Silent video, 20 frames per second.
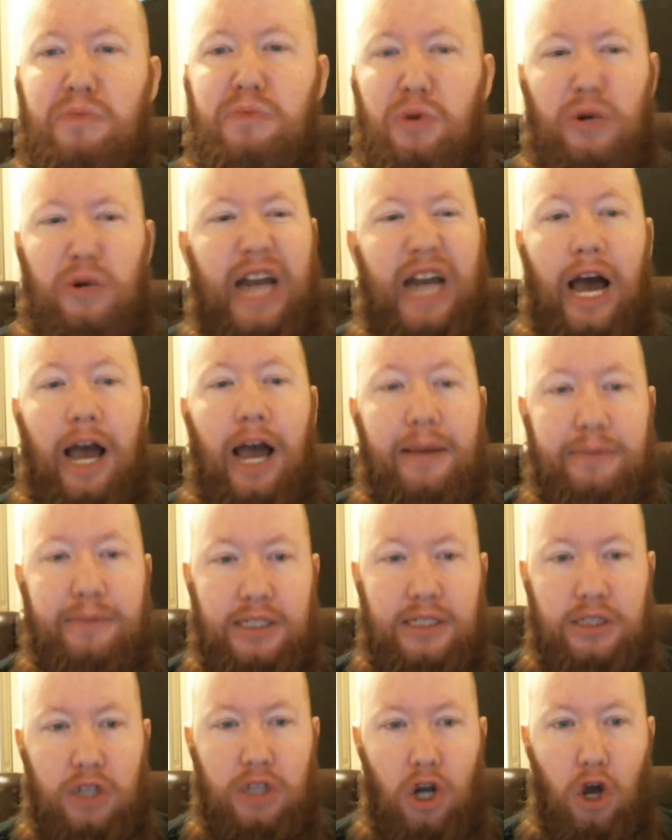3 times
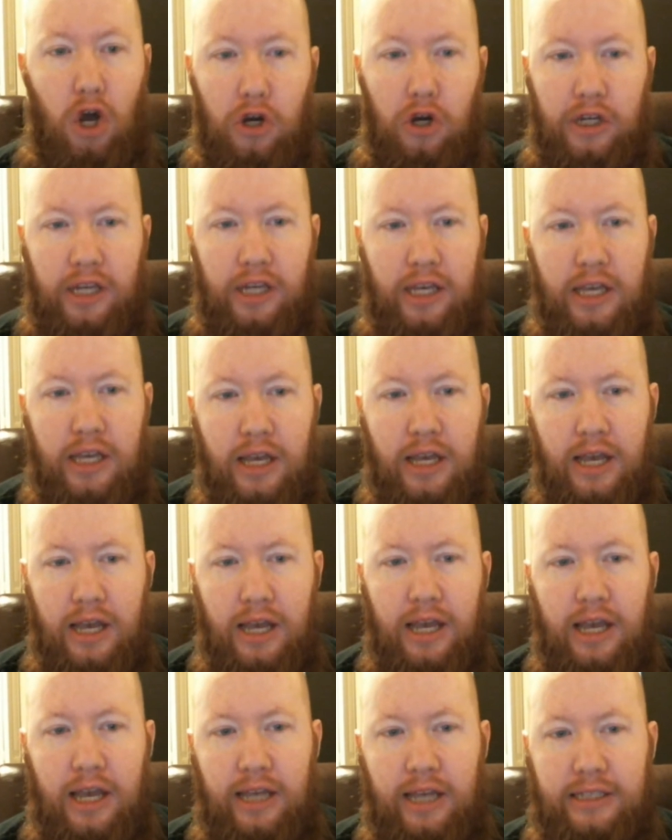as long
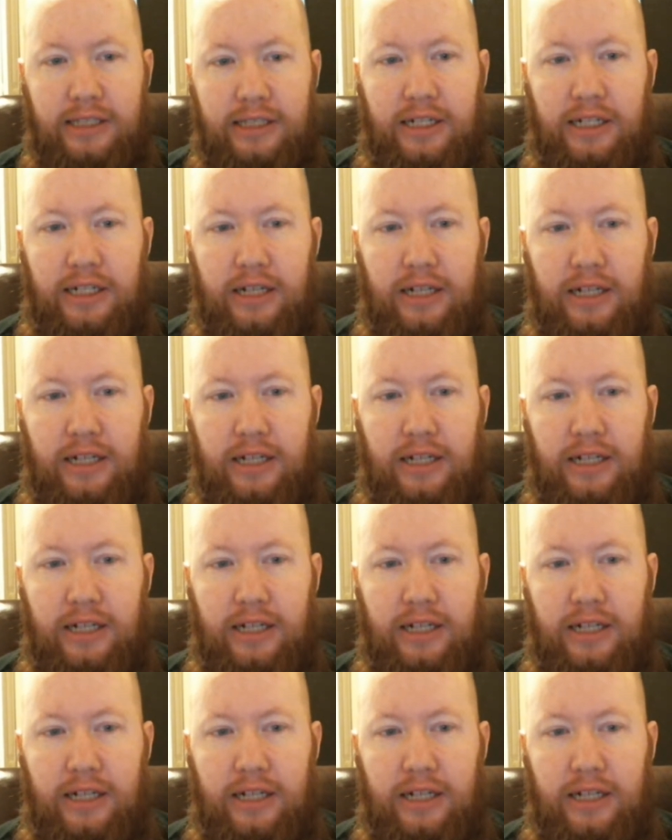as any